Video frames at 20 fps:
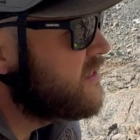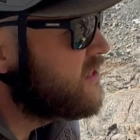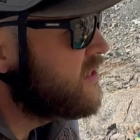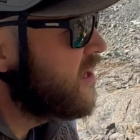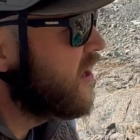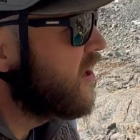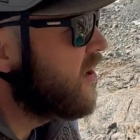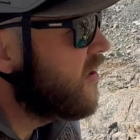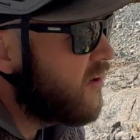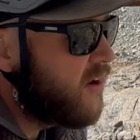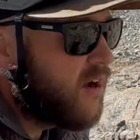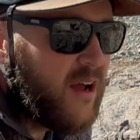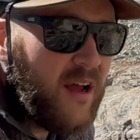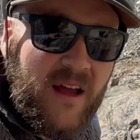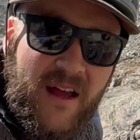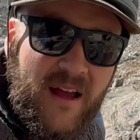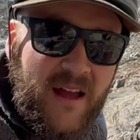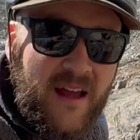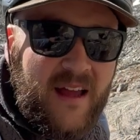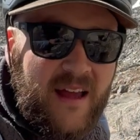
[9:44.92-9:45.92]
so,
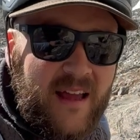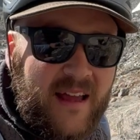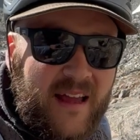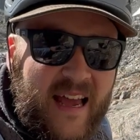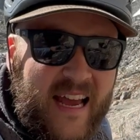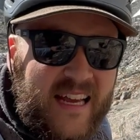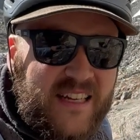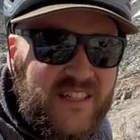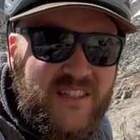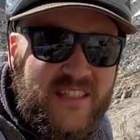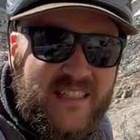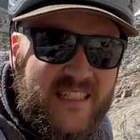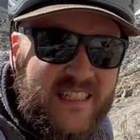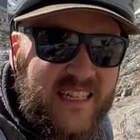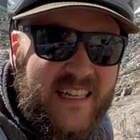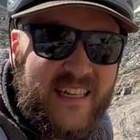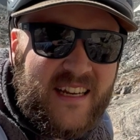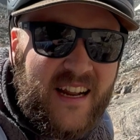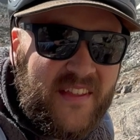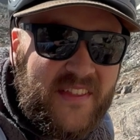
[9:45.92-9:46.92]
as you can see,
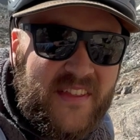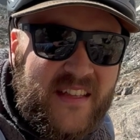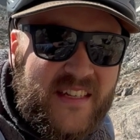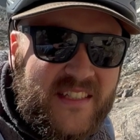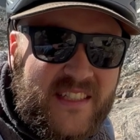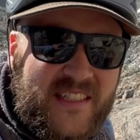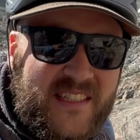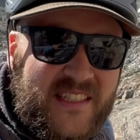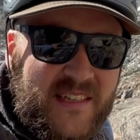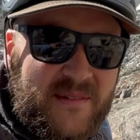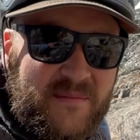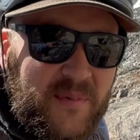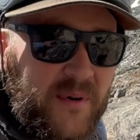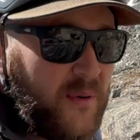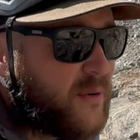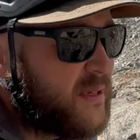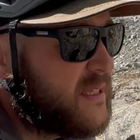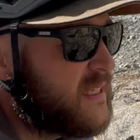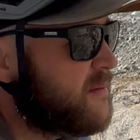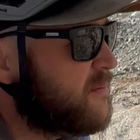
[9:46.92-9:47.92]
nothing's just simple with Tim